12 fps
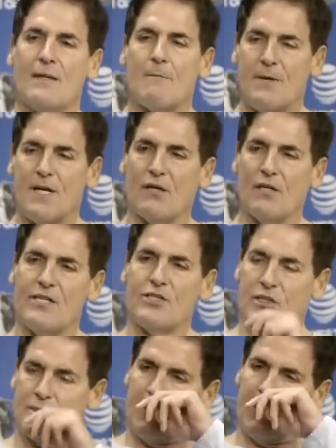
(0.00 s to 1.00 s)
the Peter
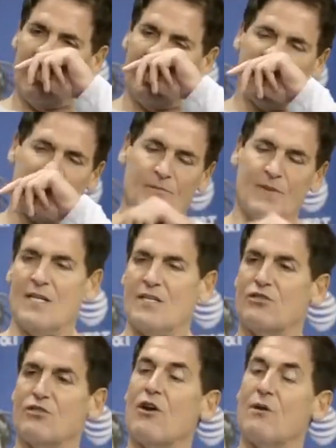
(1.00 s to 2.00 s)
Lynch experience
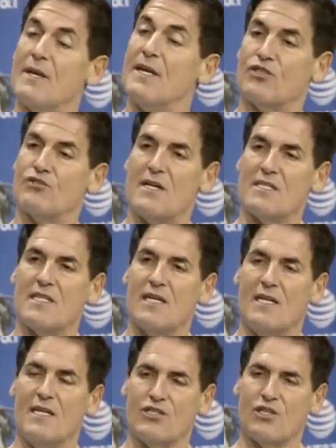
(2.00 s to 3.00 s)
is going to be
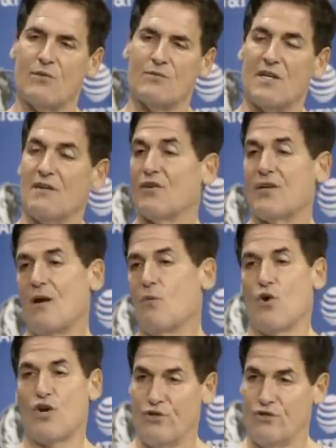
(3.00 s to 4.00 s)
interesting in terms of, okay,
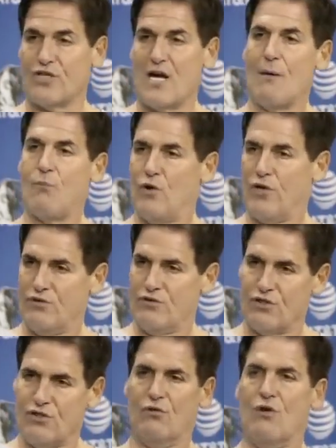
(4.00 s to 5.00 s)
where do you shop, what do
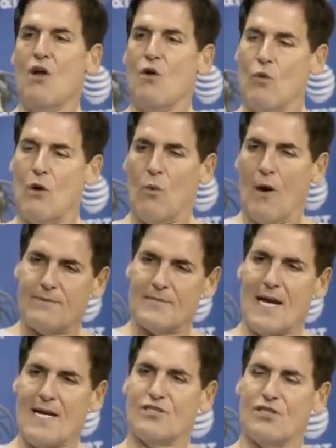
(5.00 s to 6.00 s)
you do, what
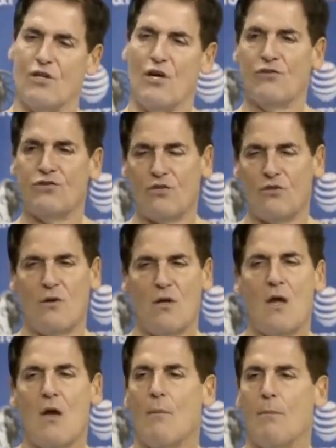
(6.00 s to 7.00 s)
websites do you go to?
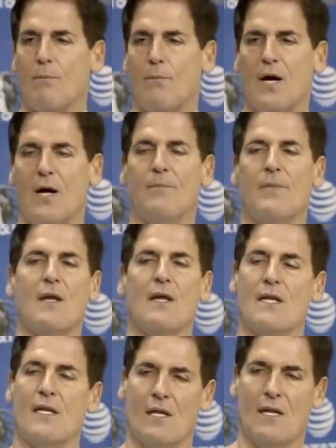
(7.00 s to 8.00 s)
But
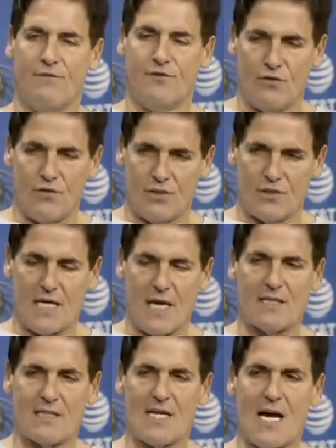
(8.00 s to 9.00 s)
if you
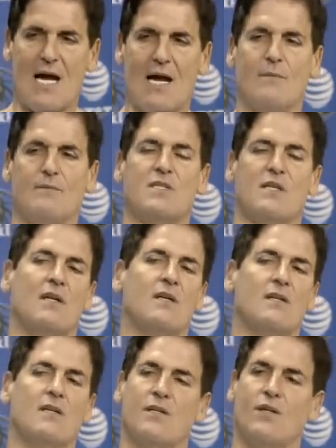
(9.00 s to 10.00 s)
take the time
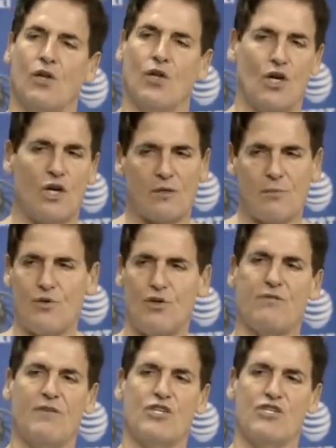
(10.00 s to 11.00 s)
to learn
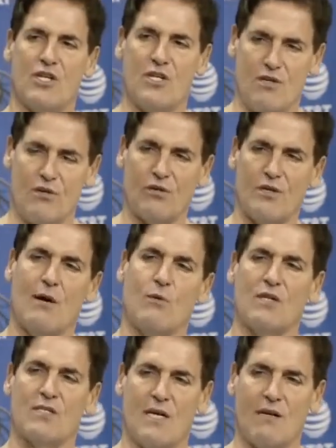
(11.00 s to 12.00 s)
computer vision, neural
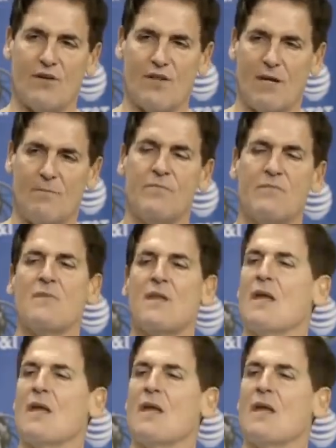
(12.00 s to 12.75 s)
networks and everything,